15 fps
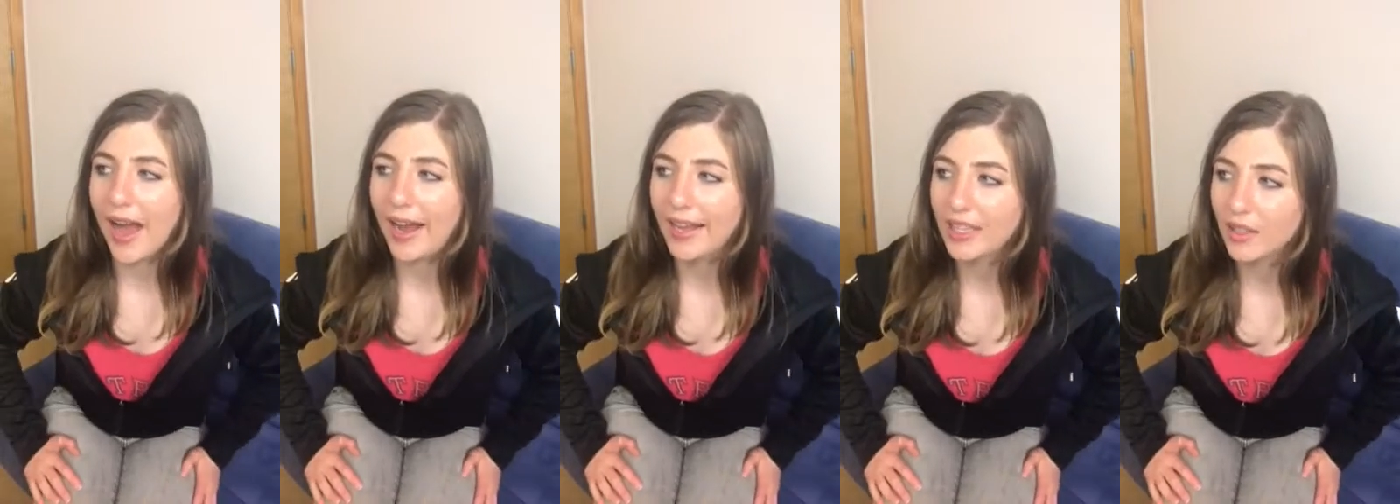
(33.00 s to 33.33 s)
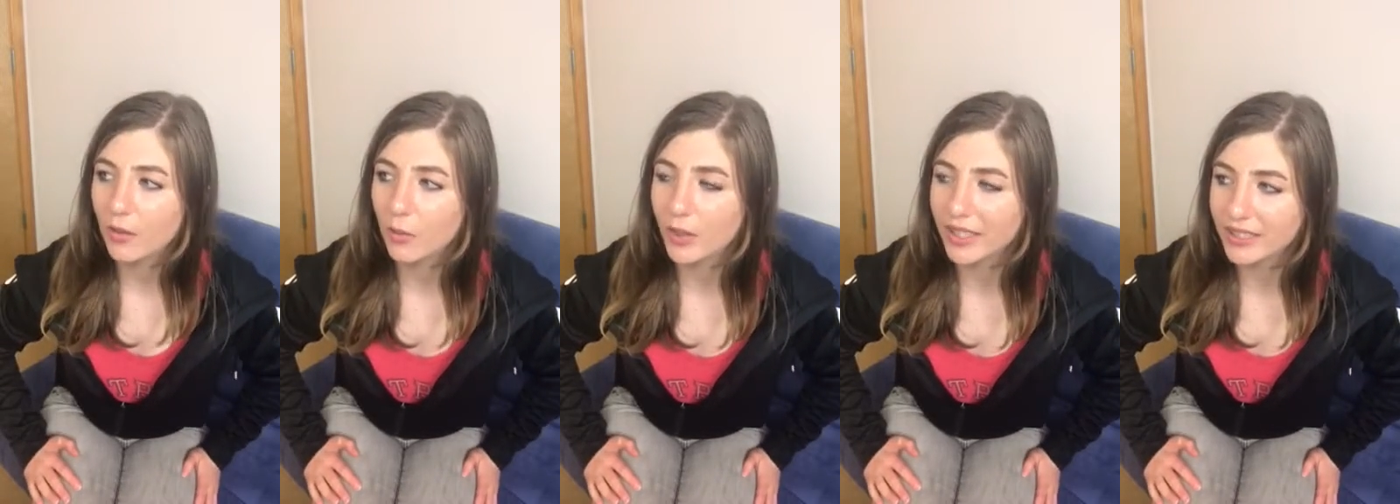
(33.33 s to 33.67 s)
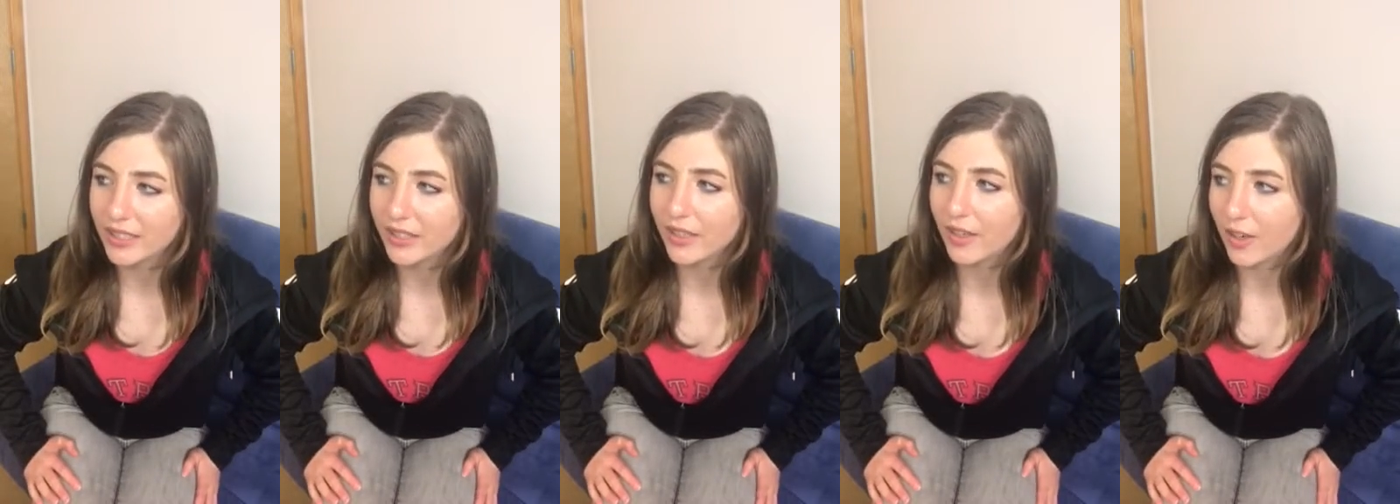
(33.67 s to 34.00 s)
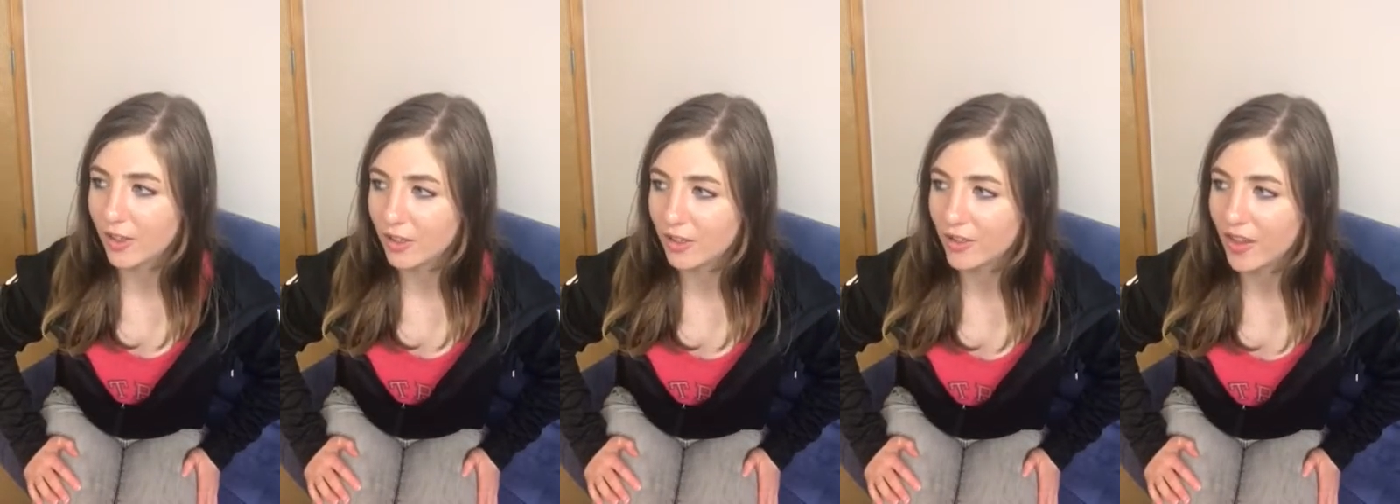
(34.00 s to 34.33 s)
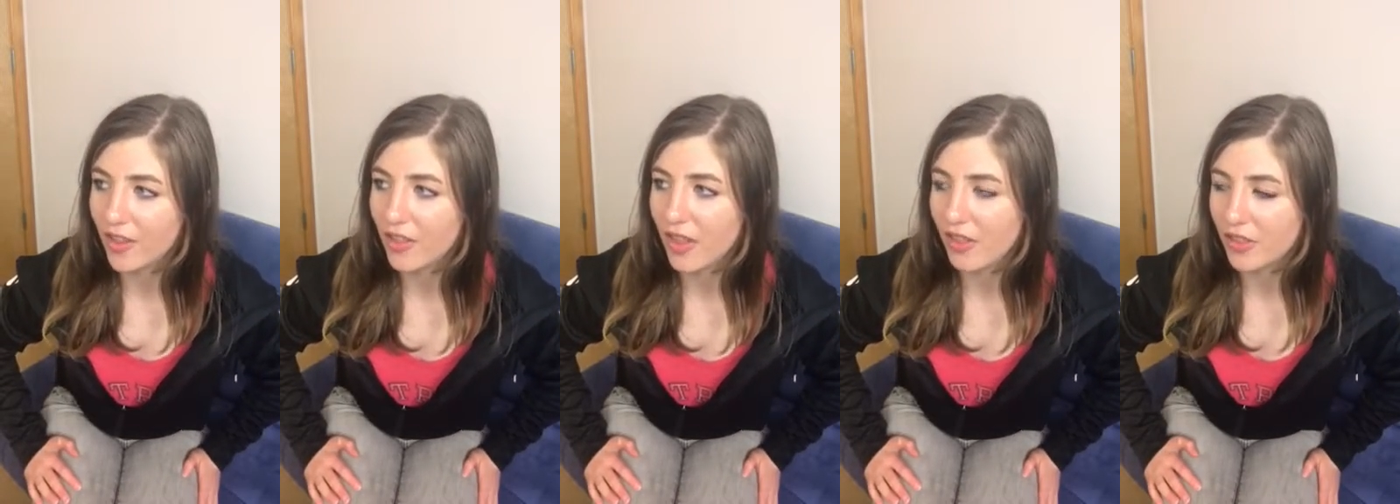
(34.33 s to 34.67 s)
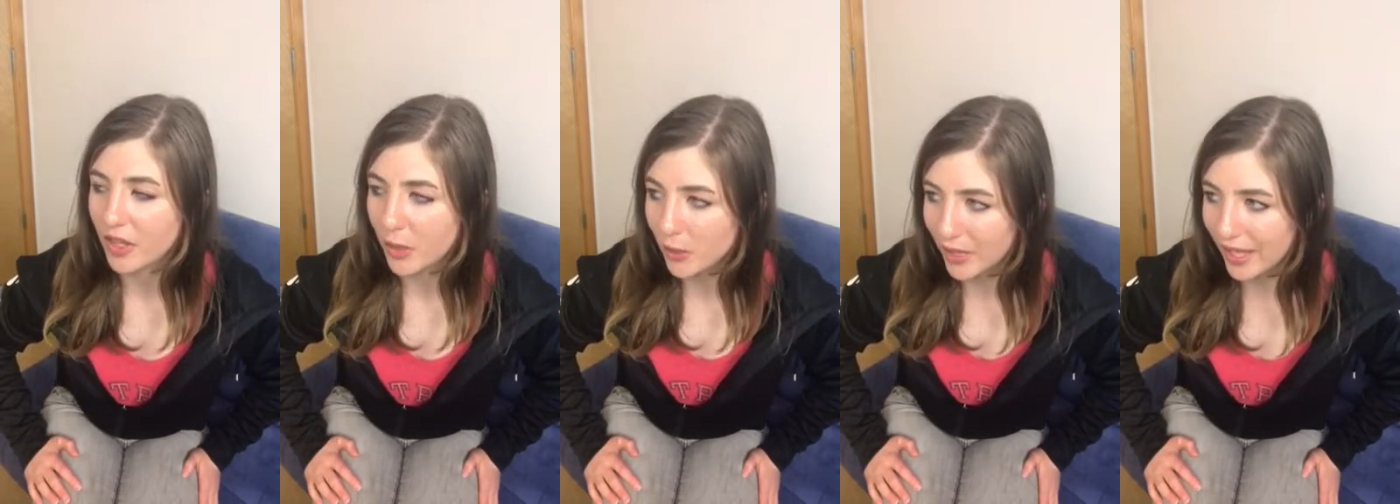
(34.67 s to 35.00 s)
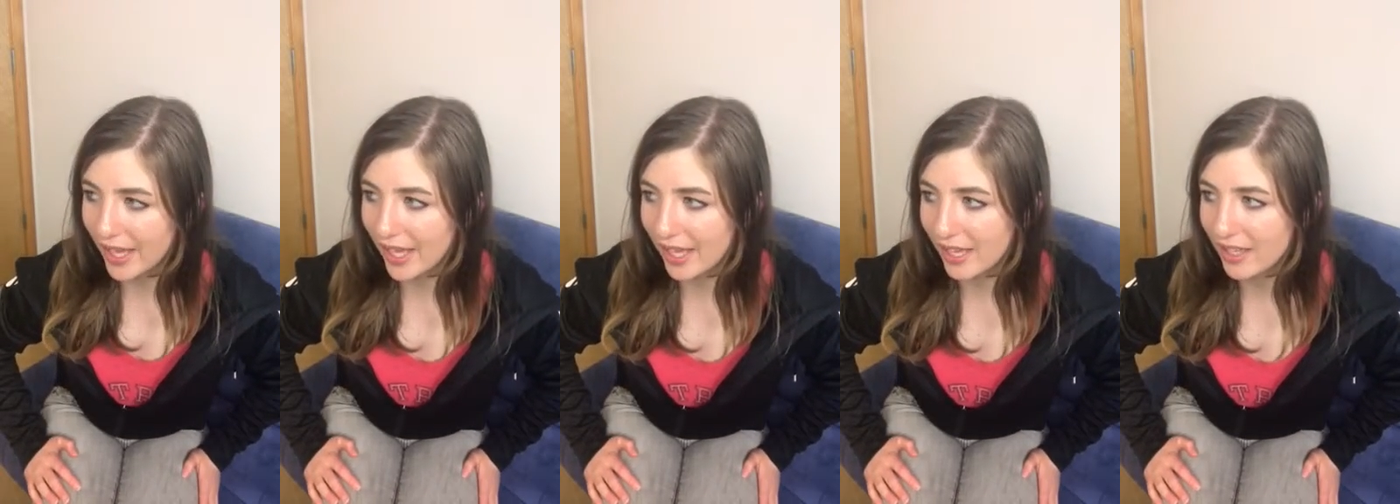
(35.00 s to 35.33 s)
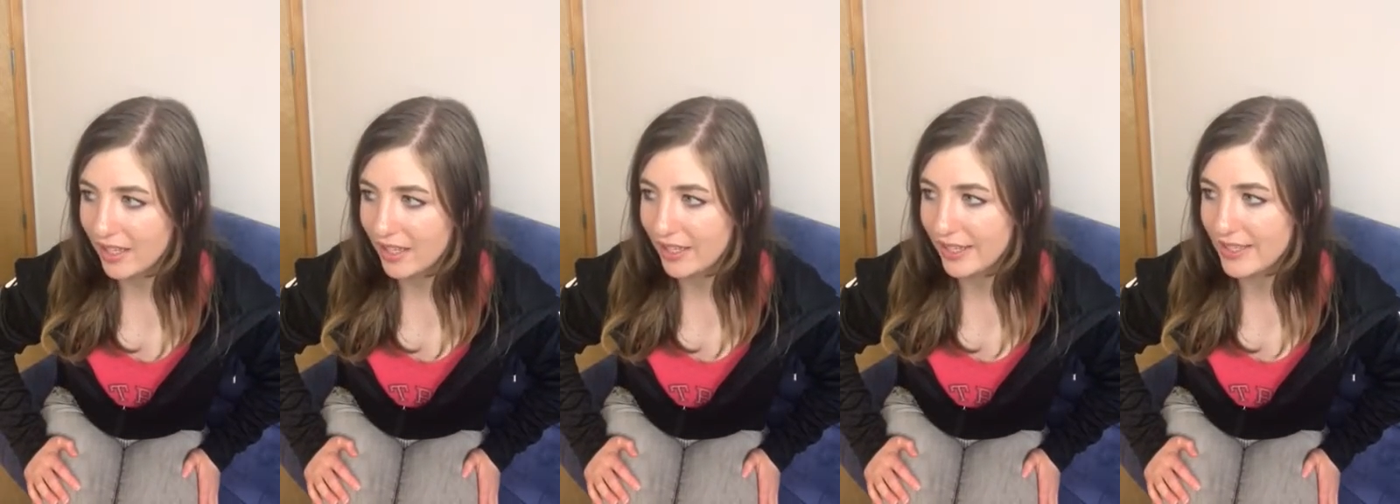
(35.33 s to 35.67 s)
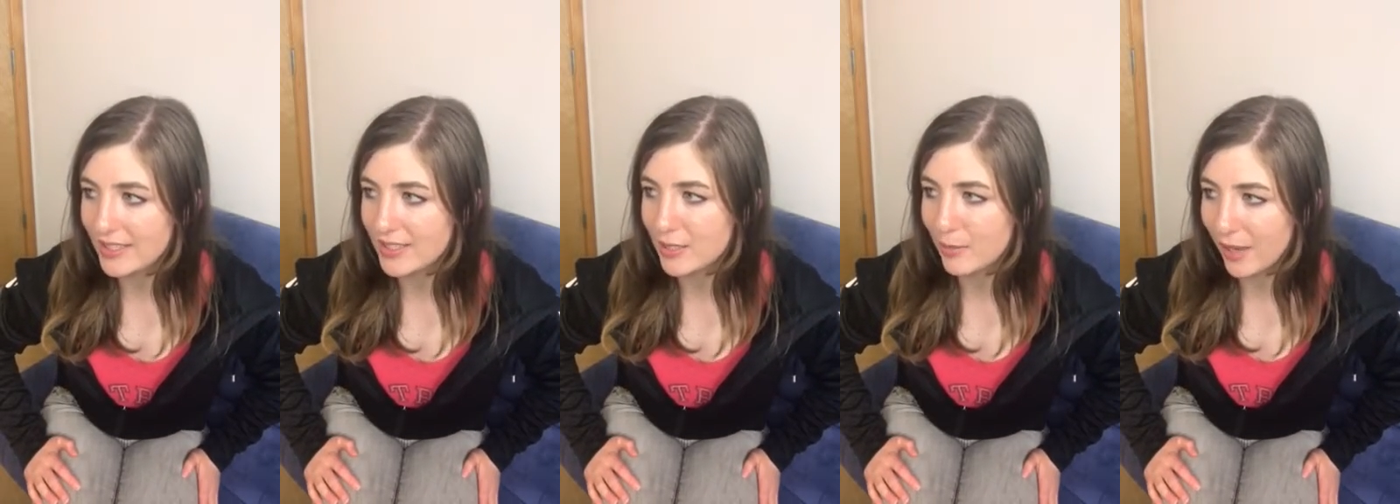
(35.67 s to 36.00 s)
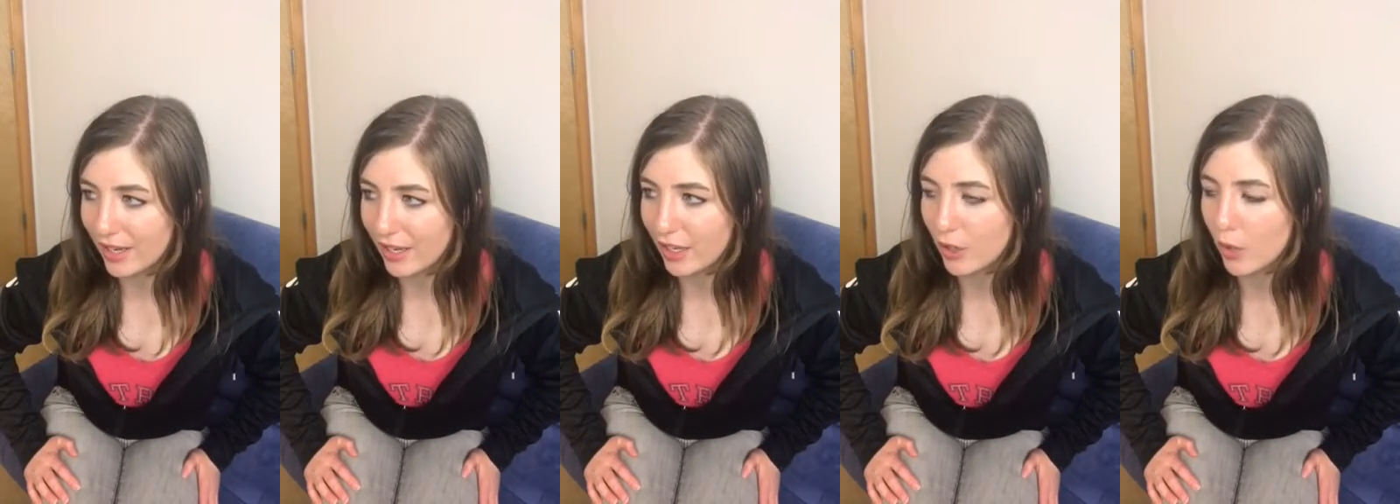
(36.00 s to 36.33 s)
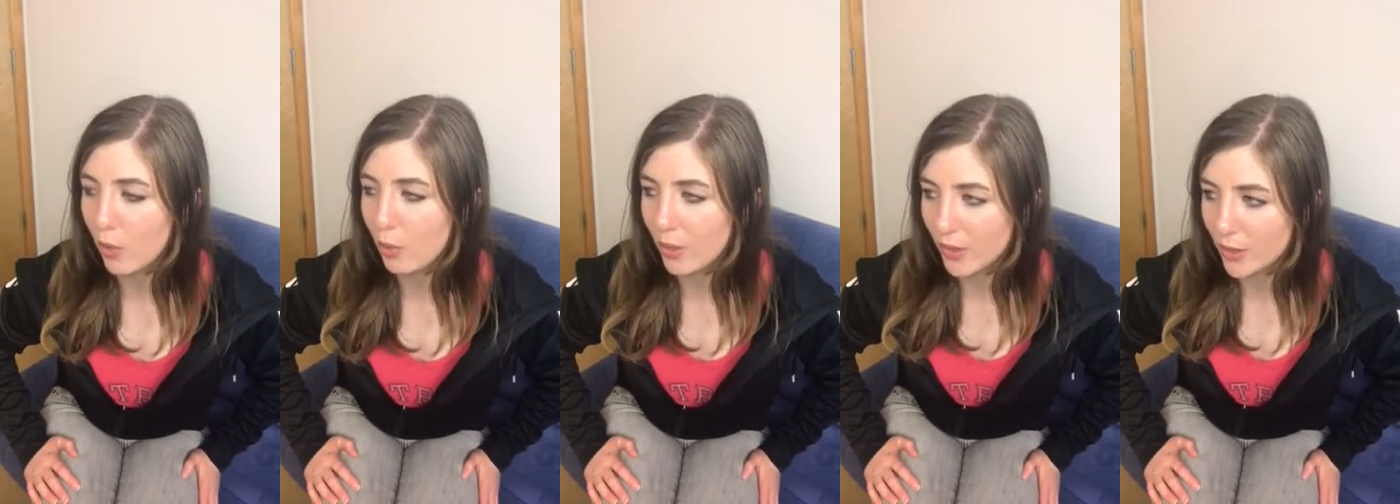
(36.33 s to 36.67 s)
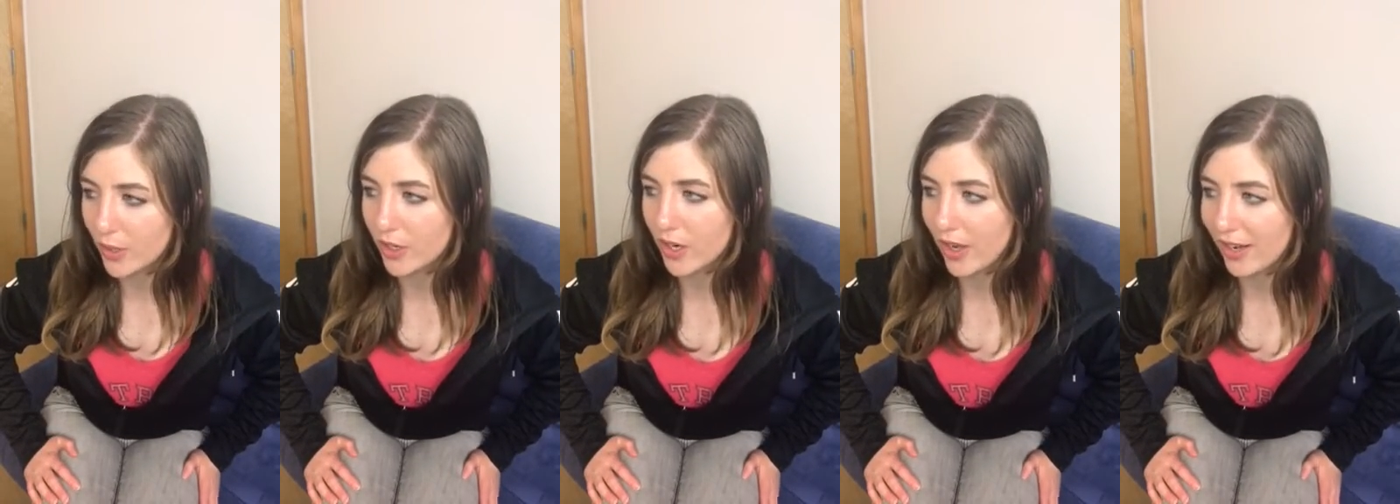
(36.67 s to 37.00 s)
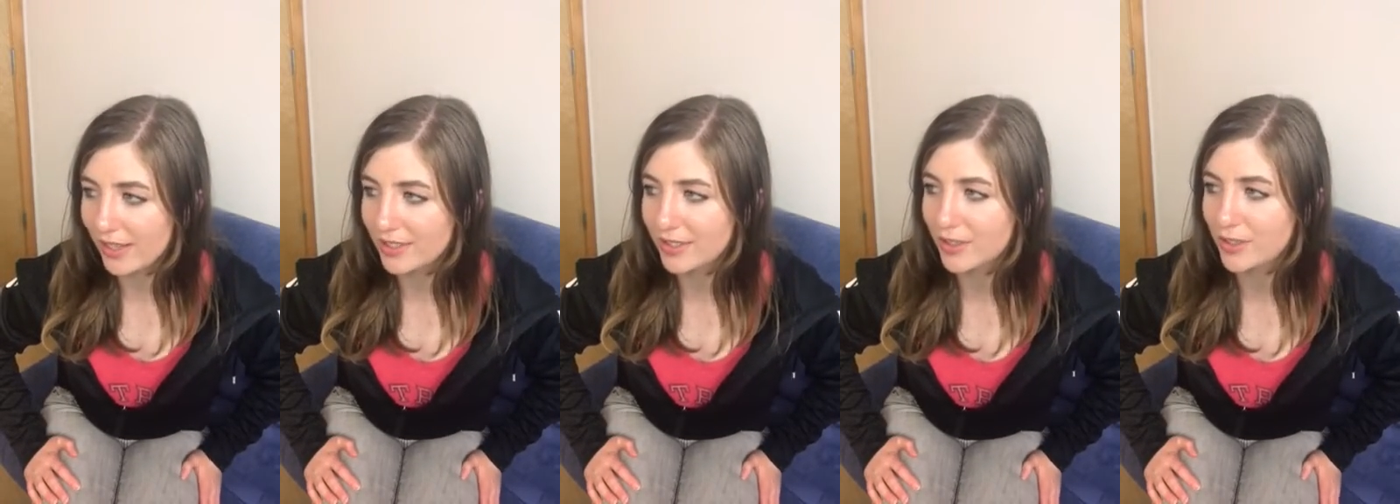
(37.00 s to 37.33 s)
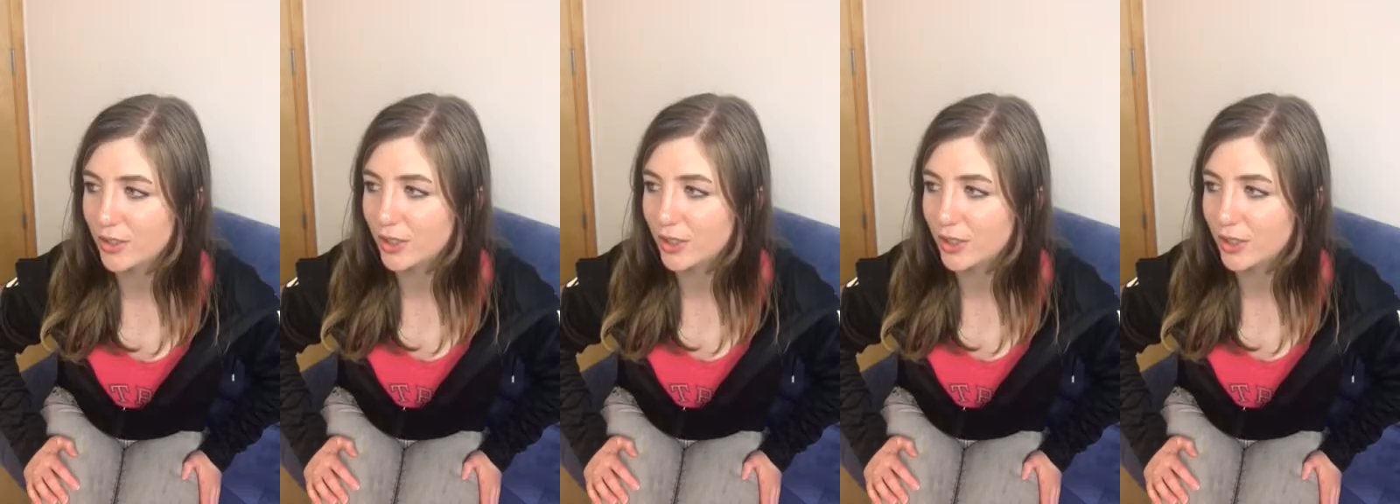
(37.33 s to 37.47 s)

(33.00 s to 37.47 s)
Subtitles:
I recently heard that the UK is debating whether or not